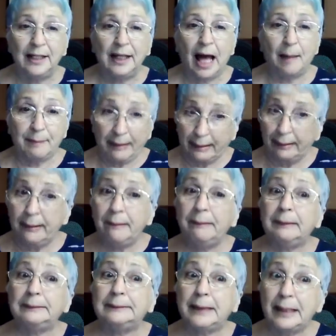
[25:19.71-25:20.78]
I mean, I know
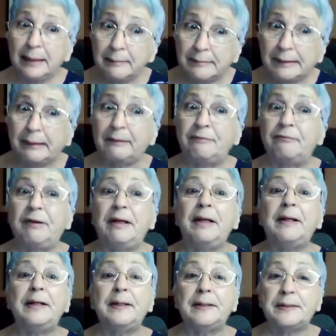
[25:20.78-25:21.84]
there's times that a
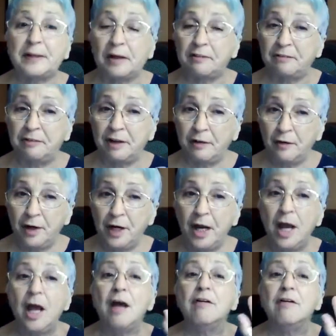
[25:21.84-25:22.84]
fan is a very,